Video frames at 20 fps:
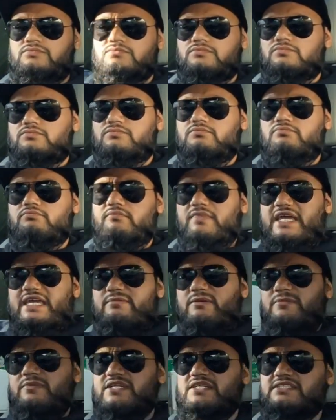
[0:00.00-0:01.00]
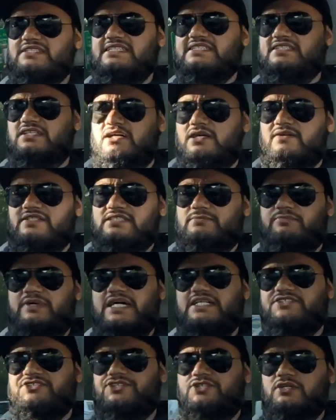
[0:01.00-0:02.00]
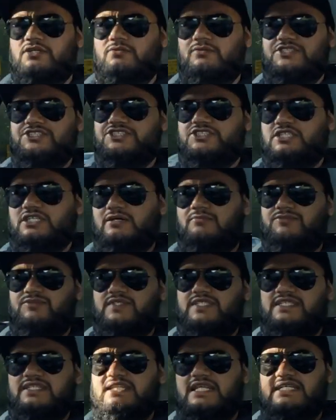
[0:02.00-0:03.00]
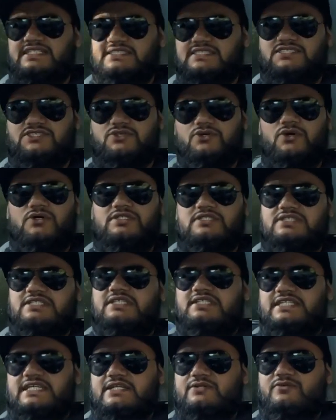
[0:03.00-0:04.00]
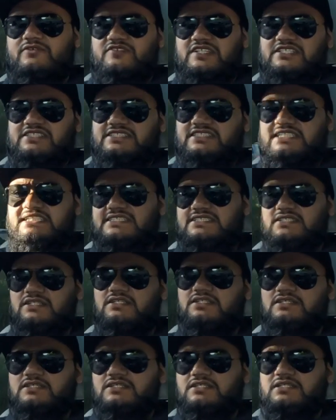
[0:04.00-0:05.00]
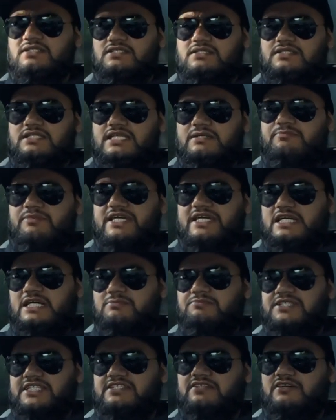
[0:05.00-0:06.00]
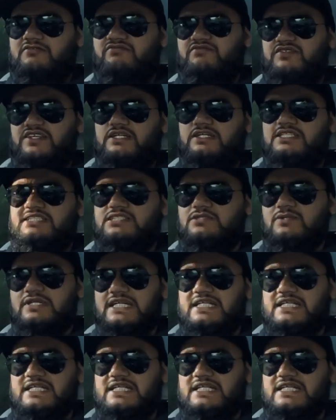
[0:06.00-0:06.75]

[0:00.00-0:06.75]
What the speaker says: Maybe because this car is a petrol, which comes with less torque than the equivalent diesel, the pickup did not feel as quick,